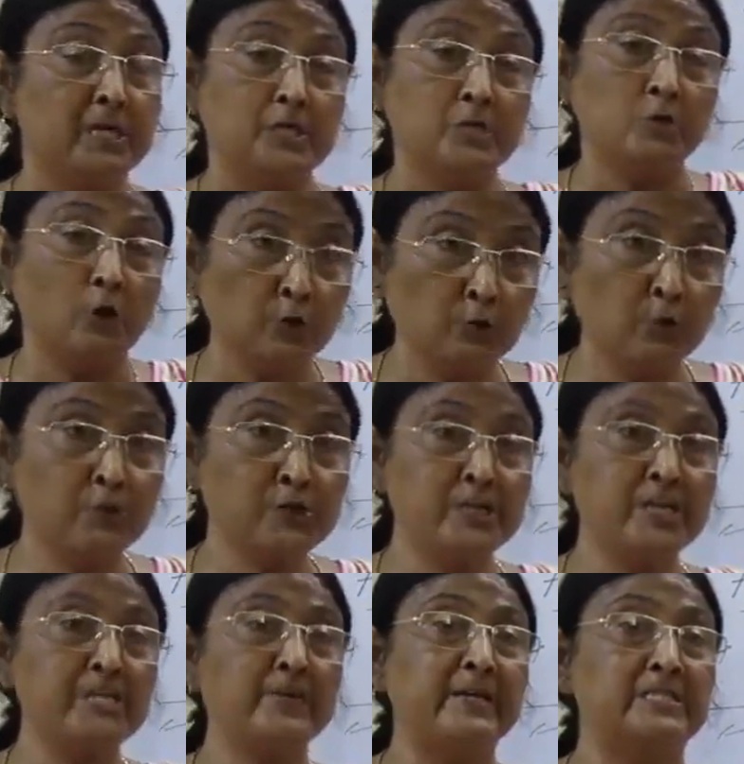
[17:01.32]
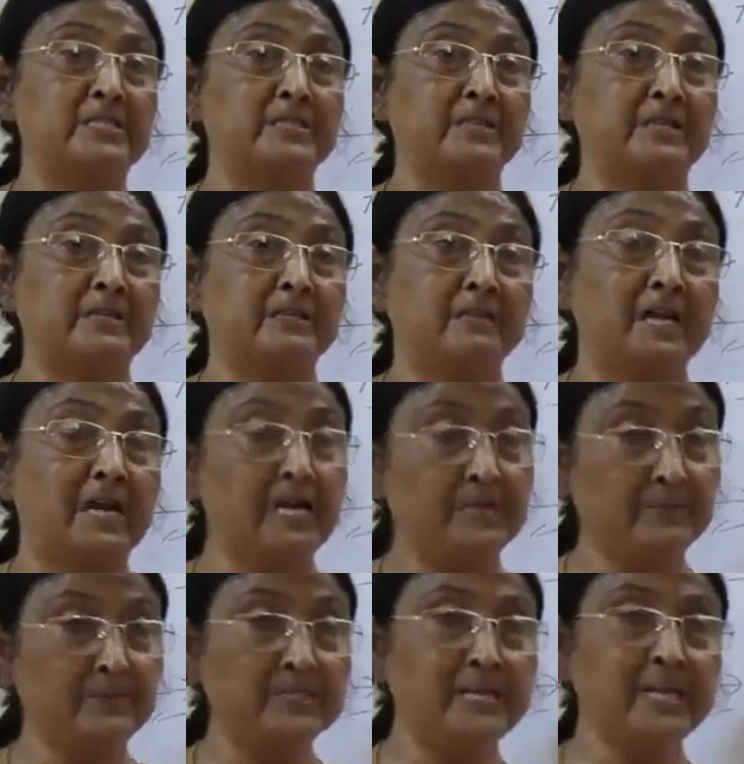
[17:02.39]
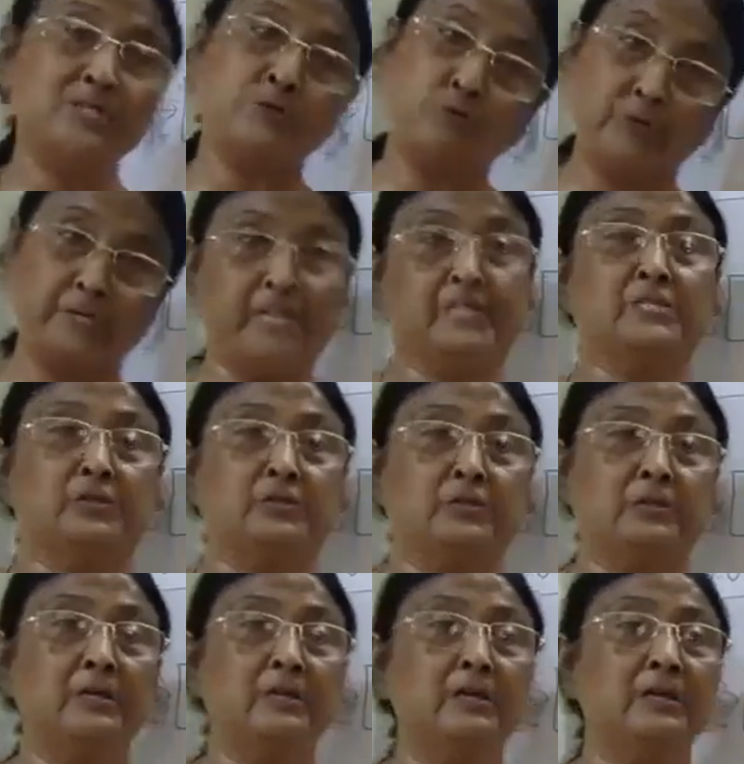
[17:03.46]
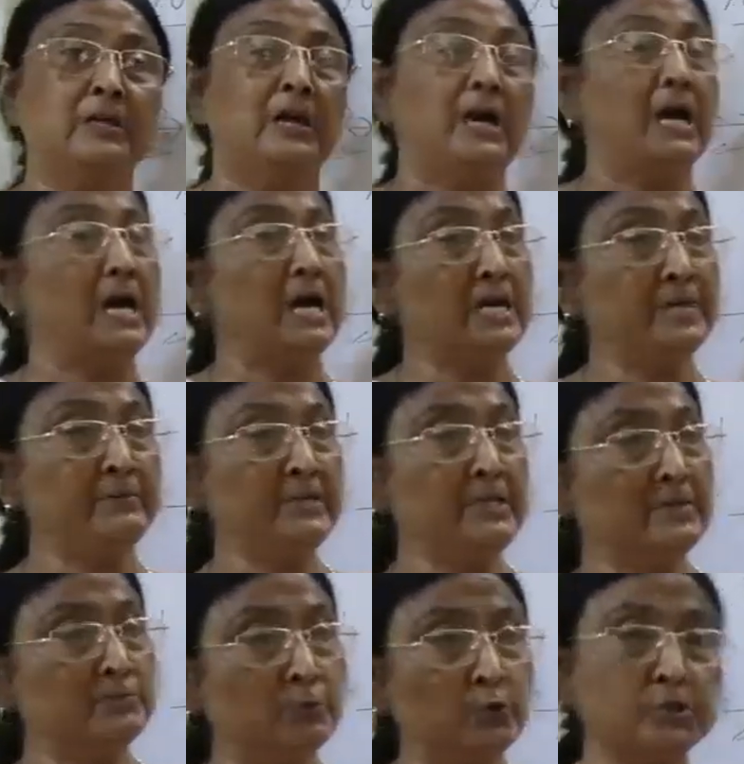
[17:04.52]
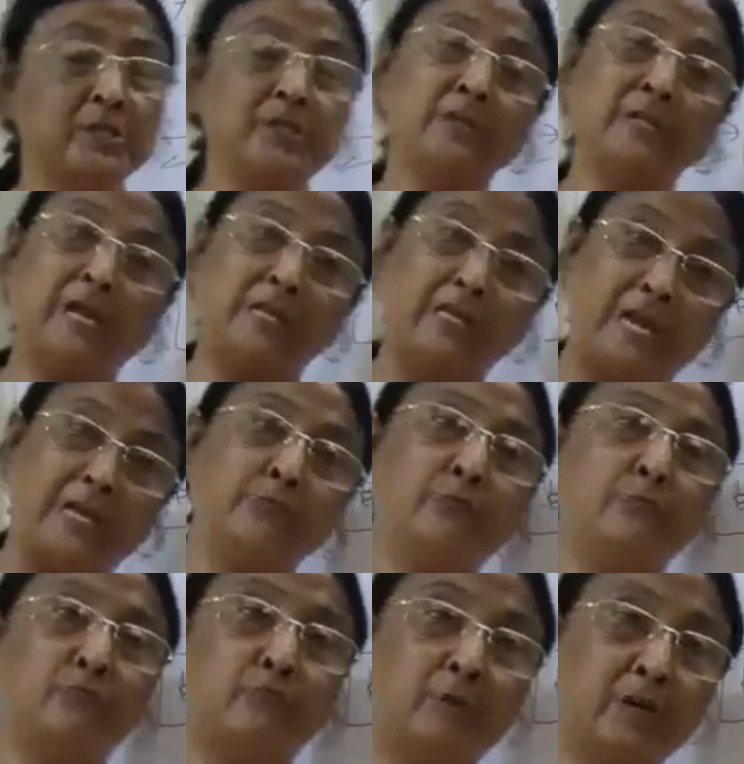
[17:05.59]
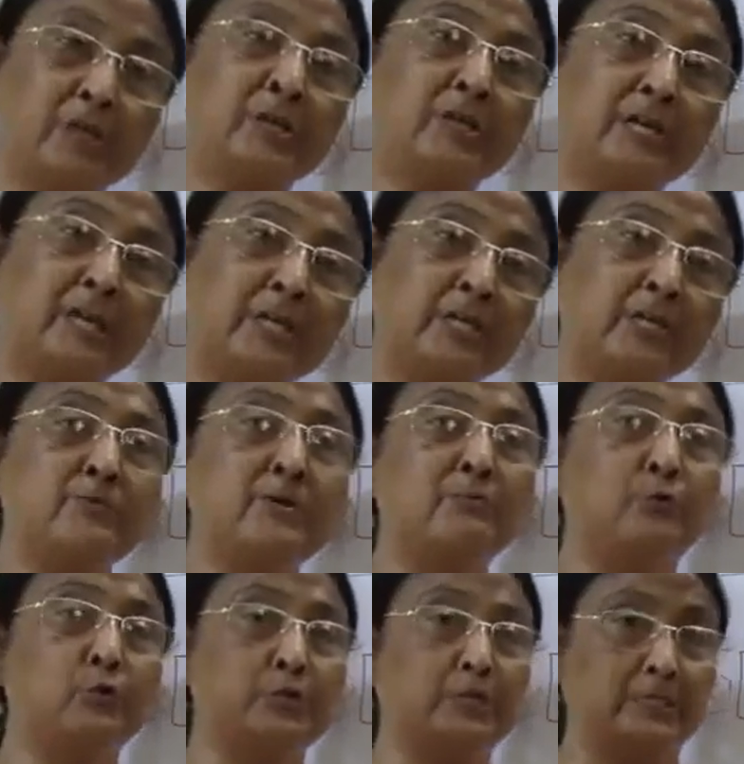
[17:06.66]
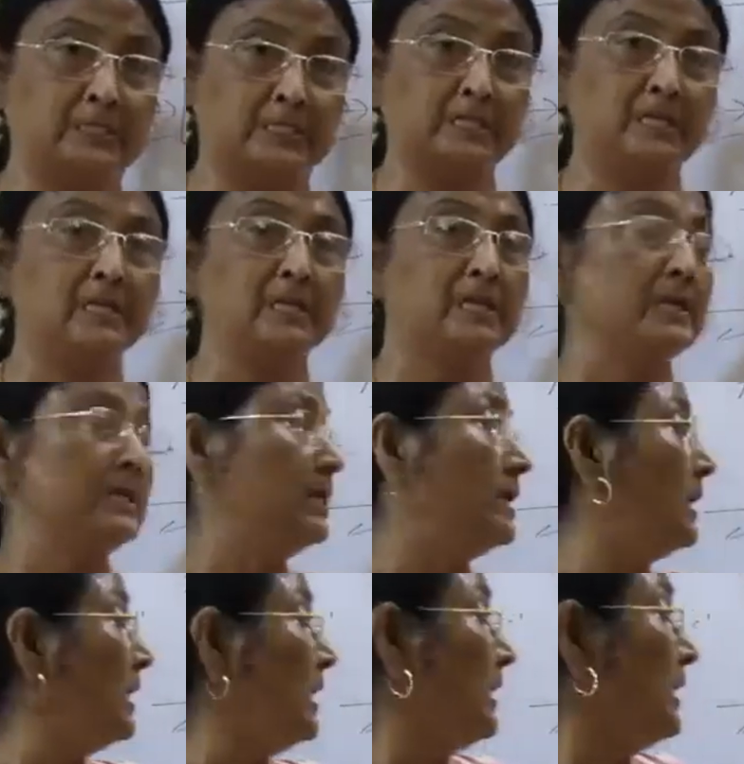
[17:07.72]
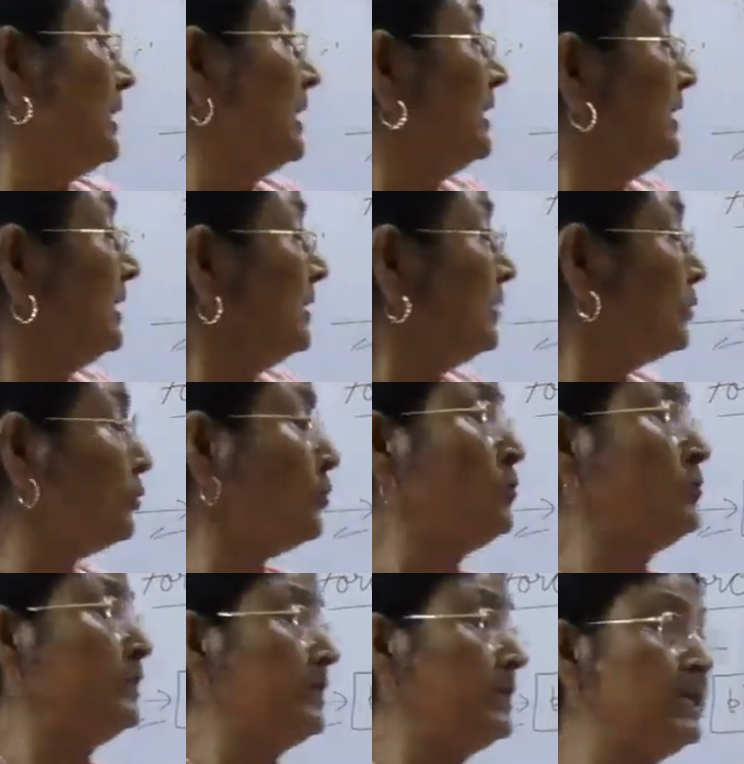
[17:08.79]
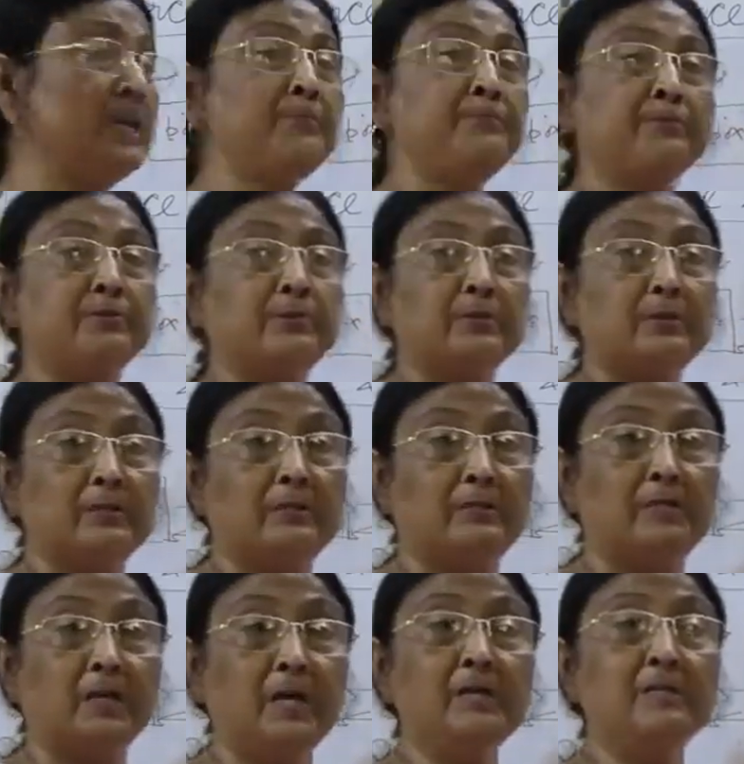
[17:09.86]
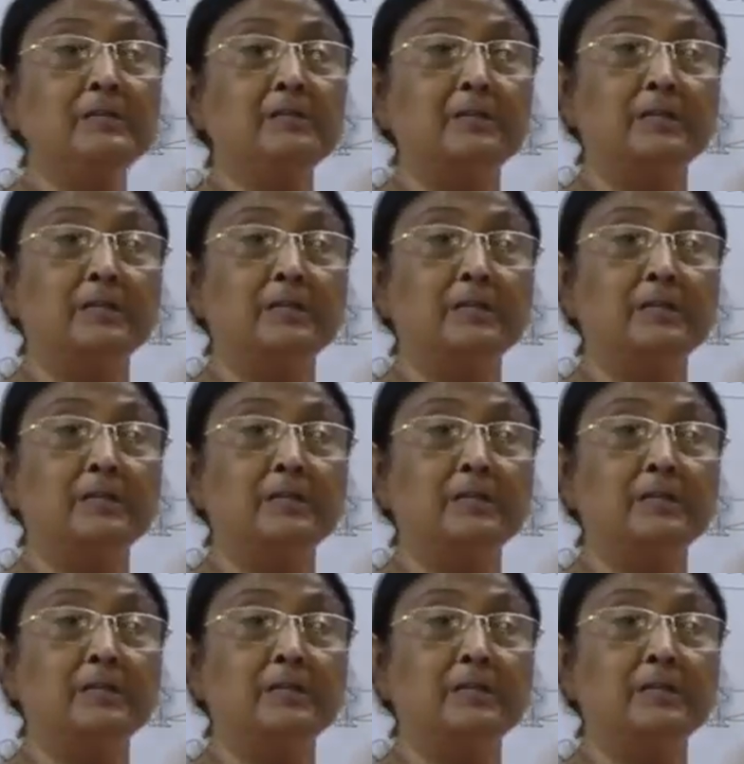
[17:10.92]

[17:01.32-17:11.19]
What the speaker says: Not to change my state. I am in rest to rest. I am in motion, I want to continue my motions. So if the